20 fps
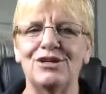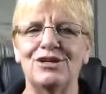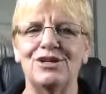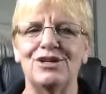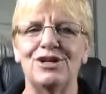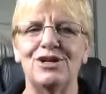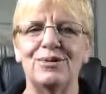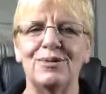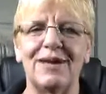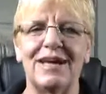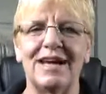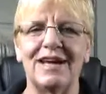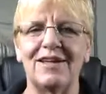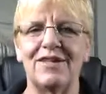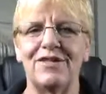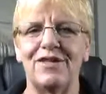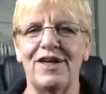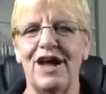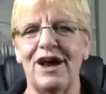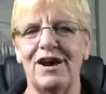doing
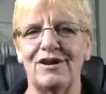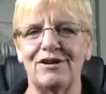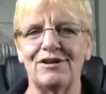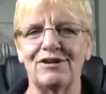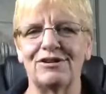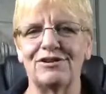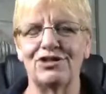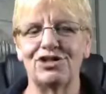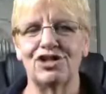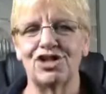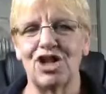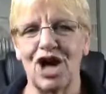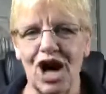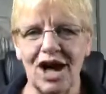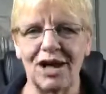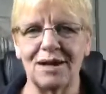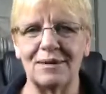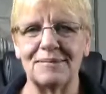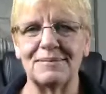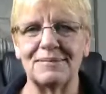their
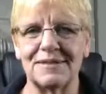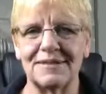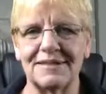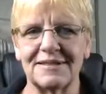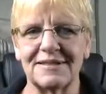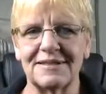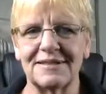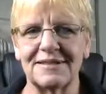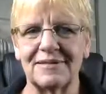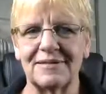jobs.